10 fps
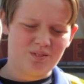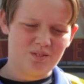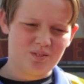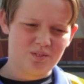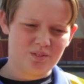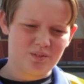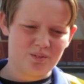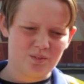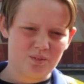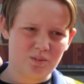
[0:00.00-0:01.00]

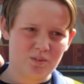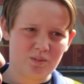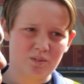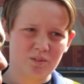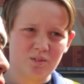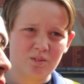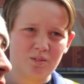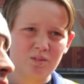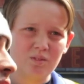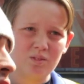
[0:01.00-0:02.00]

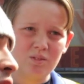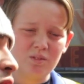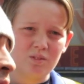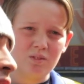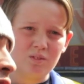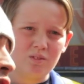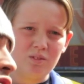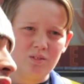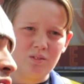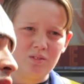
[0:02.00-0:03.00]

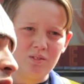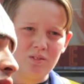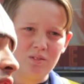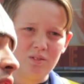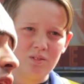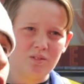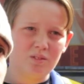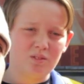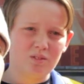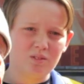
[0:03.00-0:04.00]

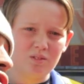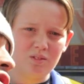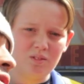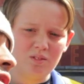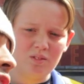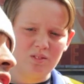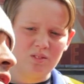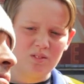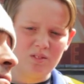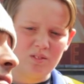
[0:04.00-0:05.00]

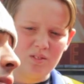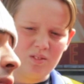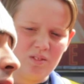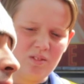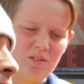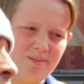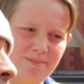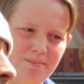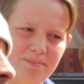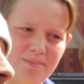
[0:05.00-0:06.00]

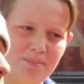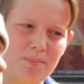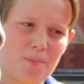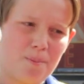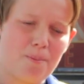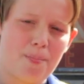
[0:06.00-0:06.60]
No words are spoken by the person on screen.